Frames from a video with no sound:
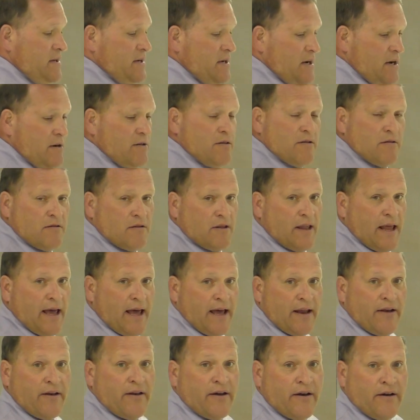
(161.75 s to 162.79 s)
other than
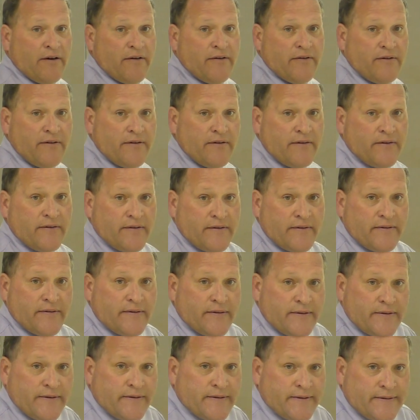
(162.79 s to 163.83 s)
that, no.
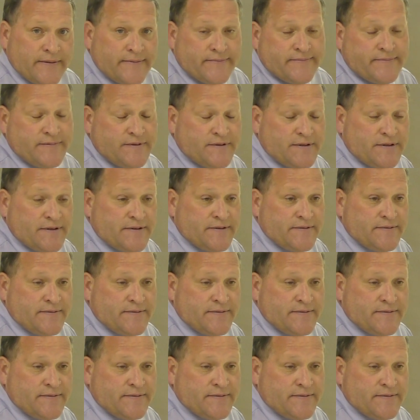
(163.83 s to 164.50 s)
So,